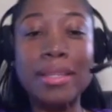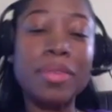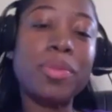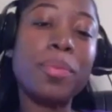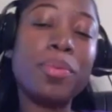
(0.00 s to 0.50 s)

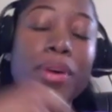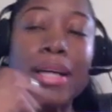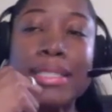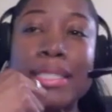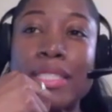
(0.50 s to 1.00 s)
The
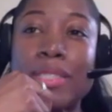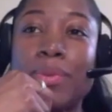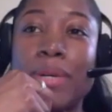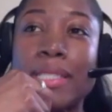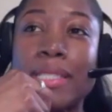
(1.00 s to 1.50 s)
process
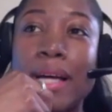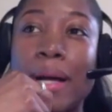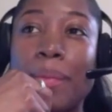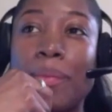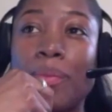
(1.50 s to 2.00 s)
was
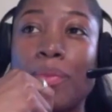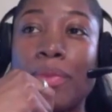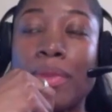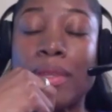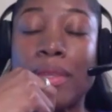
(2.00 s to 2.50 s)

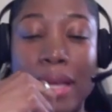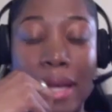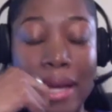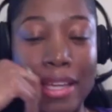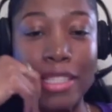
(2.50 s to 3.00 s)
that
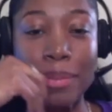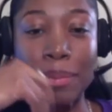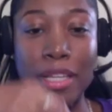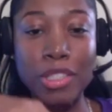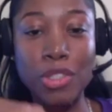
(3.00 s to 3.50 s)
I
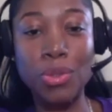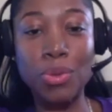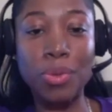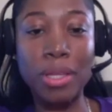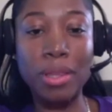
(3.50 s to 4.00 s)
explained to you
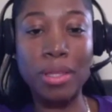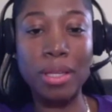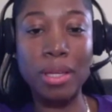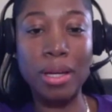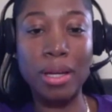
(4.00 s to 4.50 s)
with
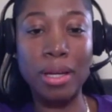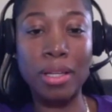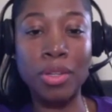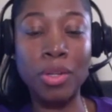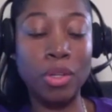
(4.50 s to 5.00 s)
the
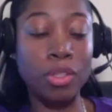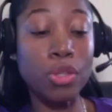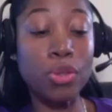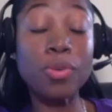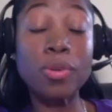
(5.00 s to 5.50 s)

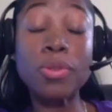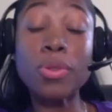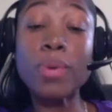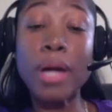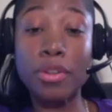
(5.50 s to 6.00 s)

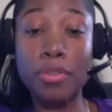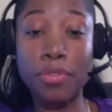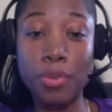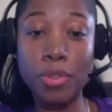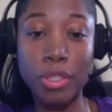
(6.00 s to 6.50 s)
throughout your
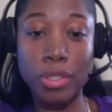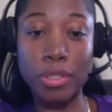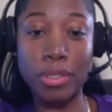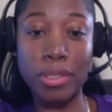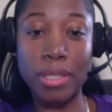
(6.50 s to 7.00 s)

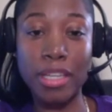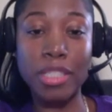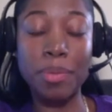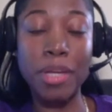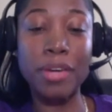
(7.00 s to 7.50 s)
futures
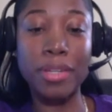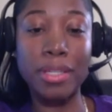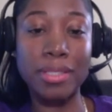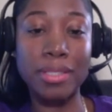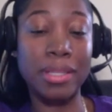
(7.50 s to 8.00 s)

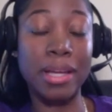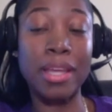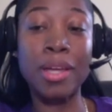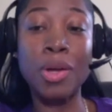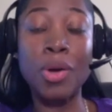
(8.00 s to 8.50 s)
experience is like
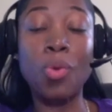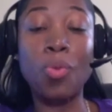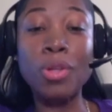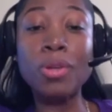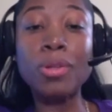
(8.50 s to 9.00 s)

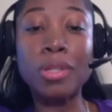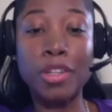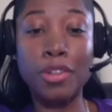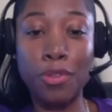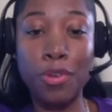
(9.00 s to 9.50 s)
when you learn
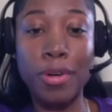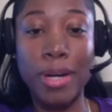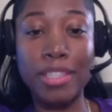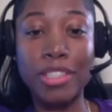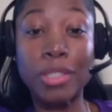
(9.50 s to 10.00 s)

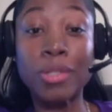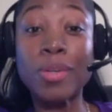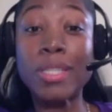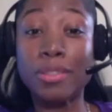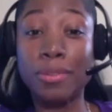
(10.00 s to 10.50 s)
Forex, you're
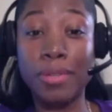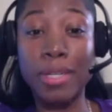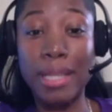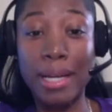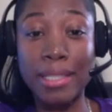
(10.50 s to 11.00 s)
going to
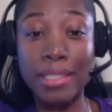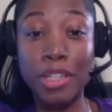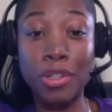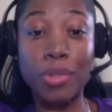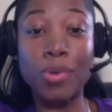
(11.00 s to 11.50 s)
realize that
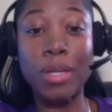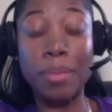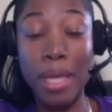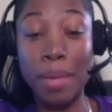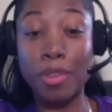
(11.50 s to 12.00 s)
you're going to
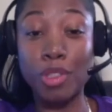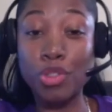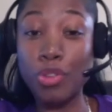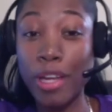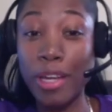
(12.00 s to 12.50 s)
be able to
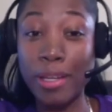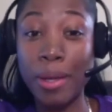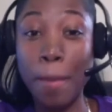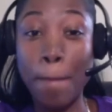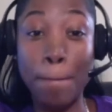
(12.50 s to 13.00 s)
trade
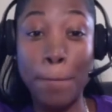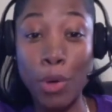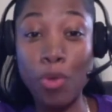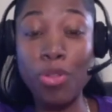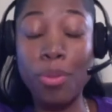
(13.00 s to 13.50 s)

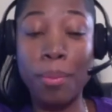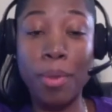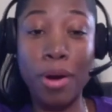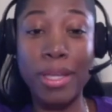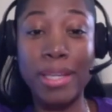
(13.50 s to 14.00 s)
both
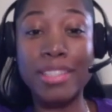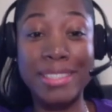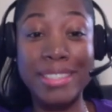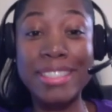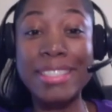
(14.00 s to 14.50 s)
markets the
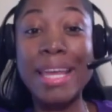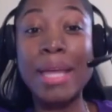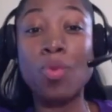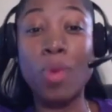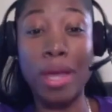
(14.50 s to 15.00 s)

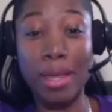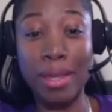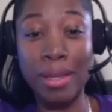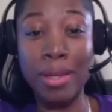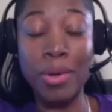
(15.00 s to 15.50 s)
same way
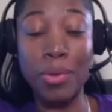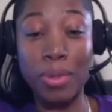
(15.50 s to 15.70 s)
with the